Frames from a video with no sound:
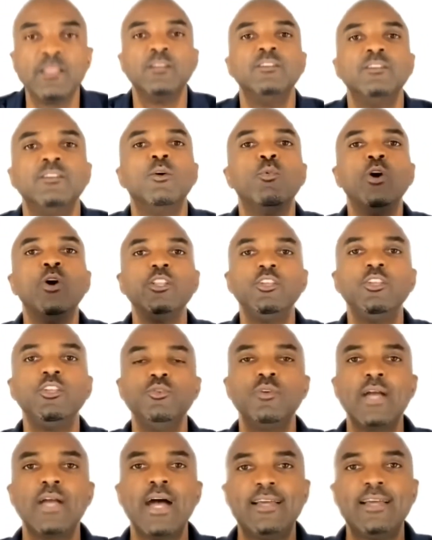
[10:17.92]
Now, what do
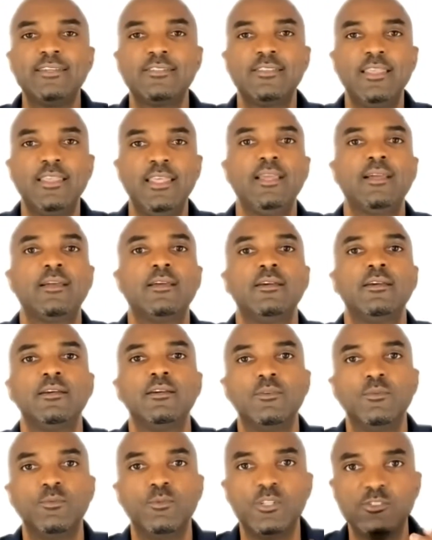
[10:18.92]
you guys think
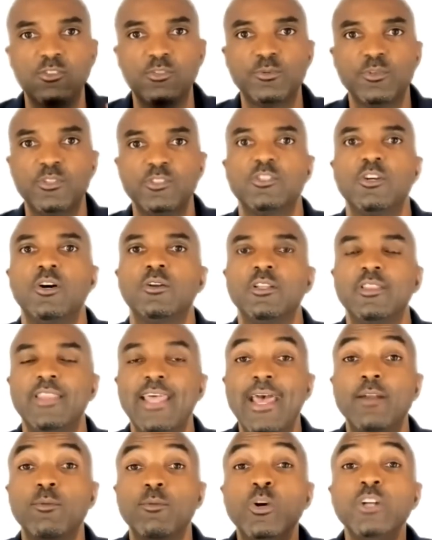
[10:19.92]
was the result of
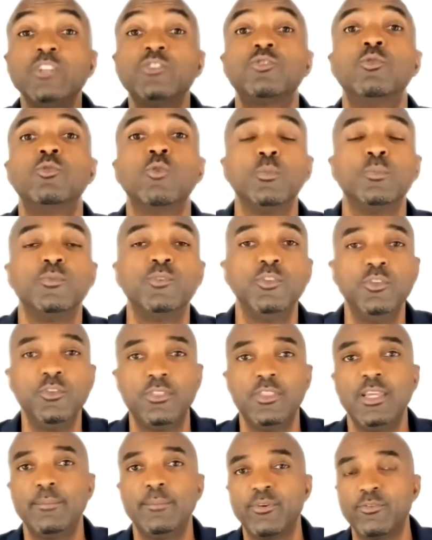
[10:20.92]
that? Which group do you
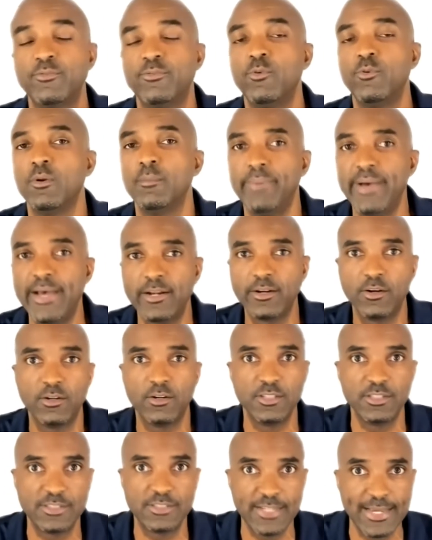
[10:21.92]
think performed better
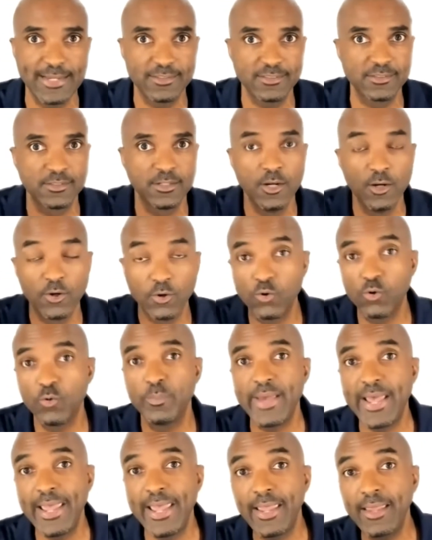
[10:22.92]
on the test?
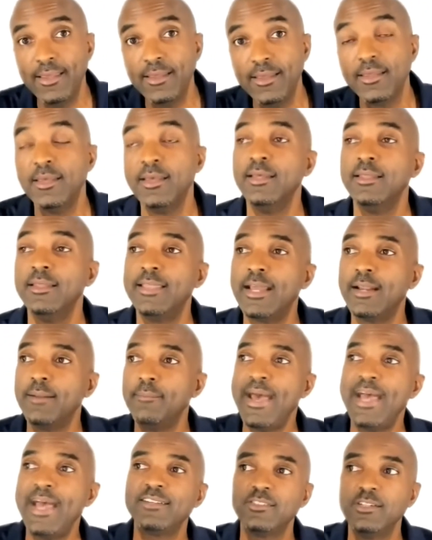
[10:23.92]
Group A, that
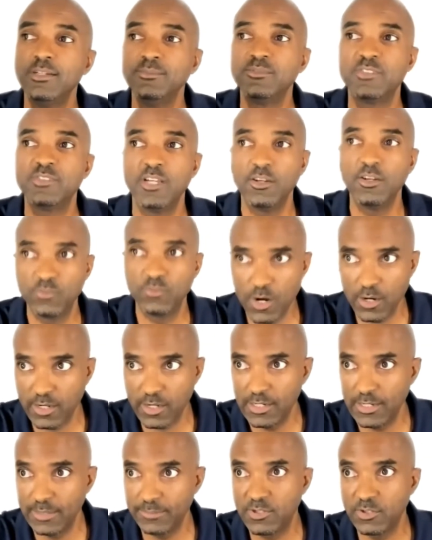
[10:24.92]
imagined themselves
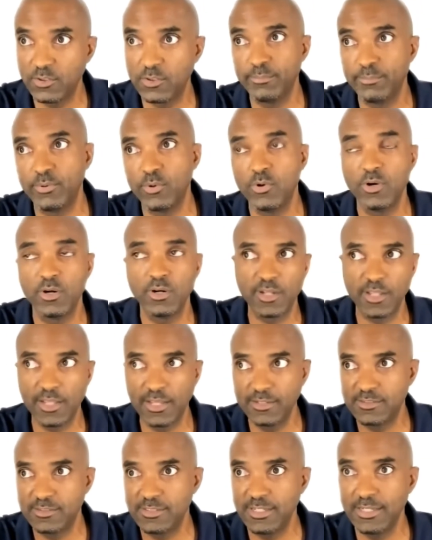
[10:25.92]
walking up to the board
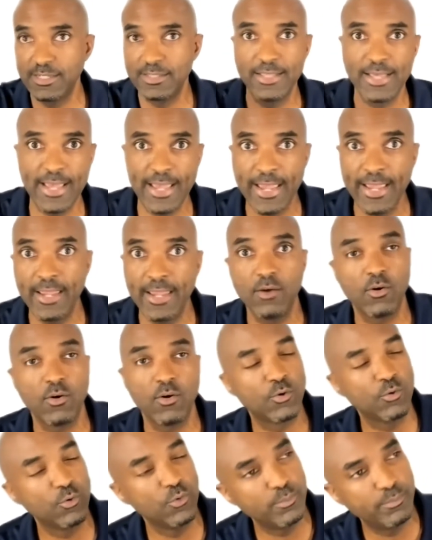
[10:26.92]
and seeing the A, or
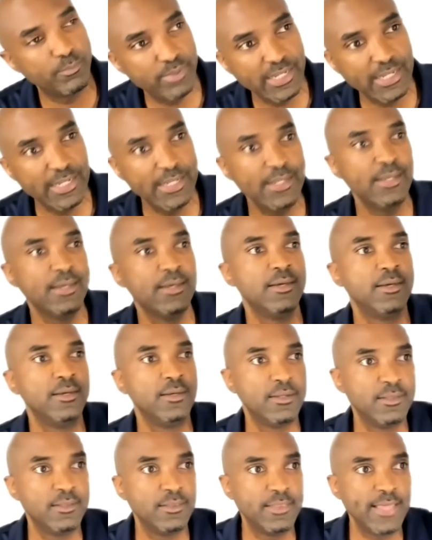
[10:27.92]
Group B,
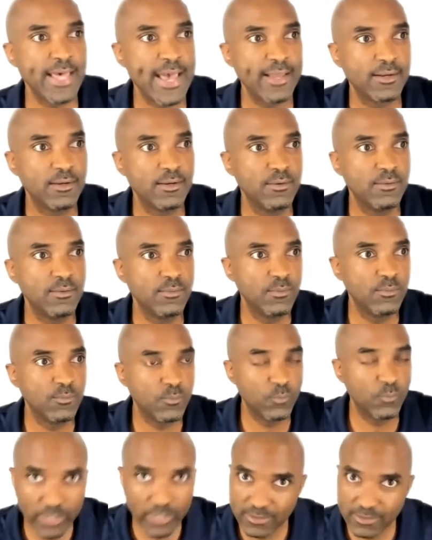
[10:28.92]
that
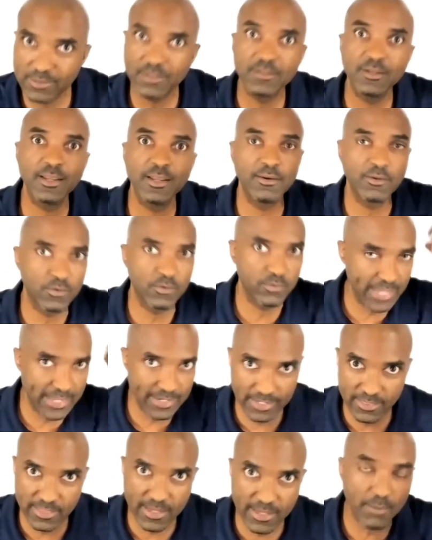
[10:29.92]
went, or that
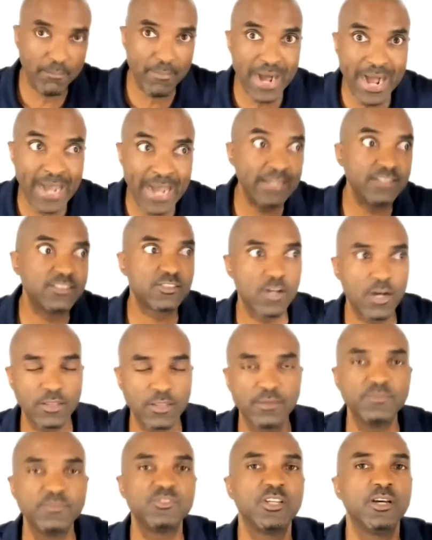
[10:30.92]
in their mind saw
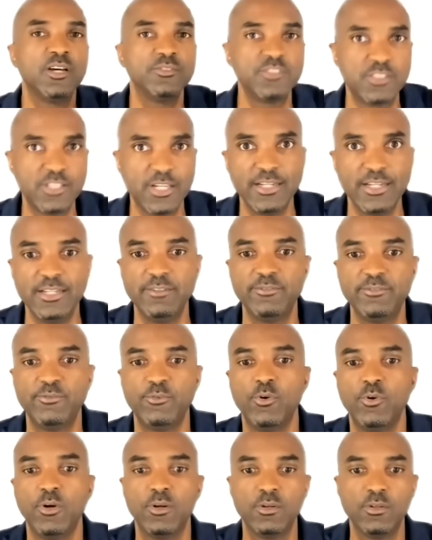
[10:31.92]
themselves studying
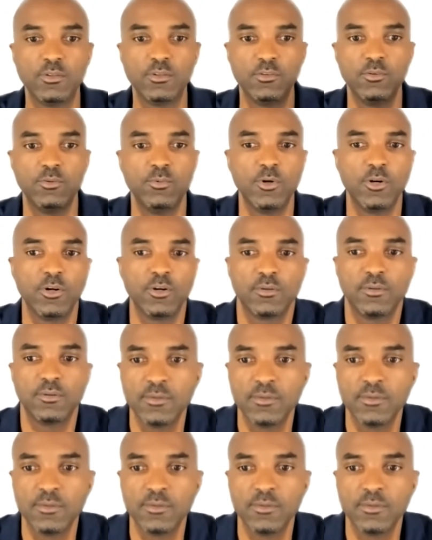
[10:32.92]
for the work?